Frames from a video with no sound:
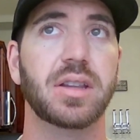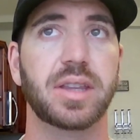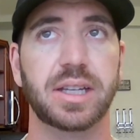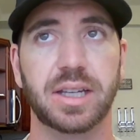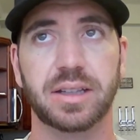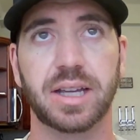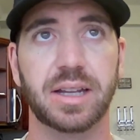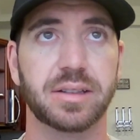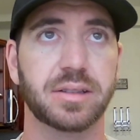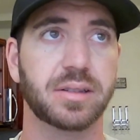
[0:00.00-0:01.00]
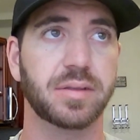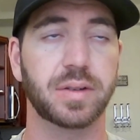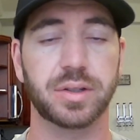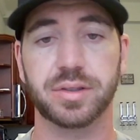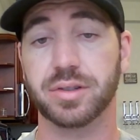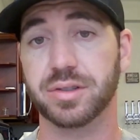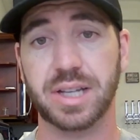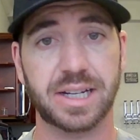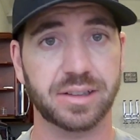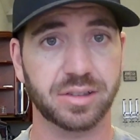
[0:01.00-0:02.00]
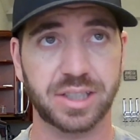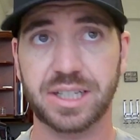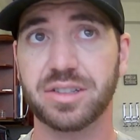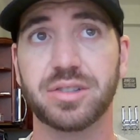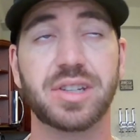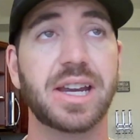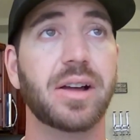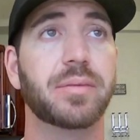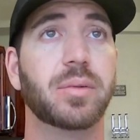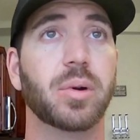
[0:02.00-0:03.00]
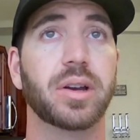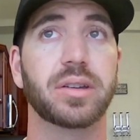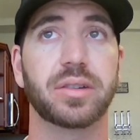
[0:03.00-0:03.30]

thinking that the Phillies had just taken the lead and you stayed up for it.